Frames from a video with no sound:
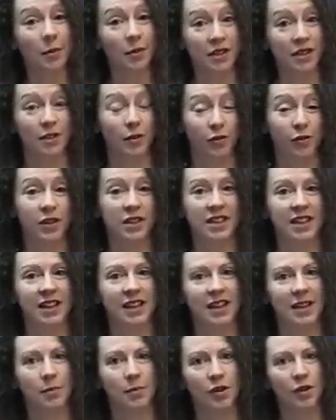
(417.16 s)
able to
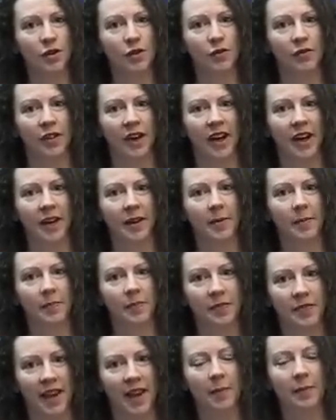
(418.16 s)
physically move
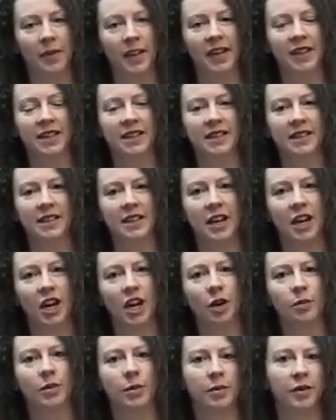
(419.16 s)
that makes
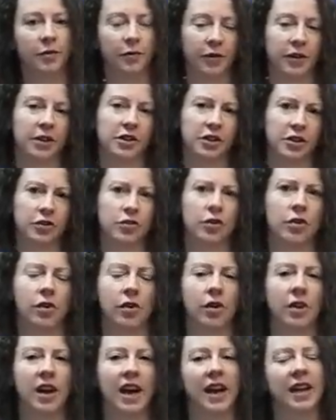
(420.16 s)
women feel
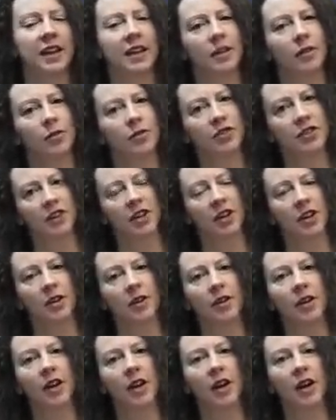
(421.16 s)
strong. And it
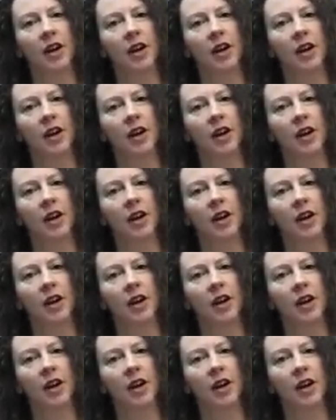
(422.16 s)
also